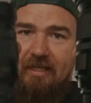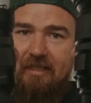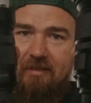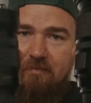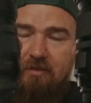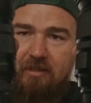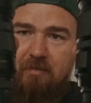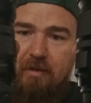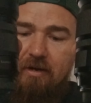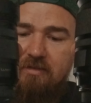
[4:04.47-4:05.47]
in
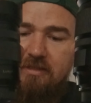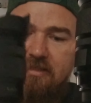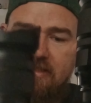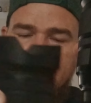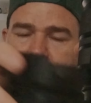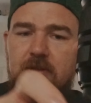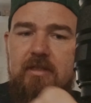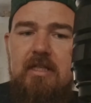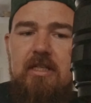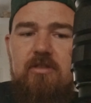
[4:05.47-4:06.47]
comparison to this
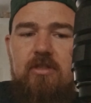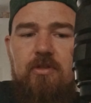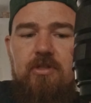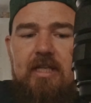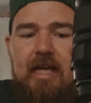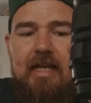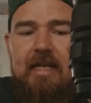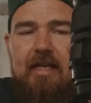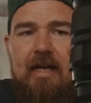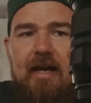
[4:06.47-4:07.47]
one. So you're
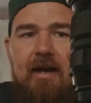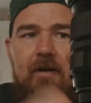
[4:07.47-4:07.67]
getting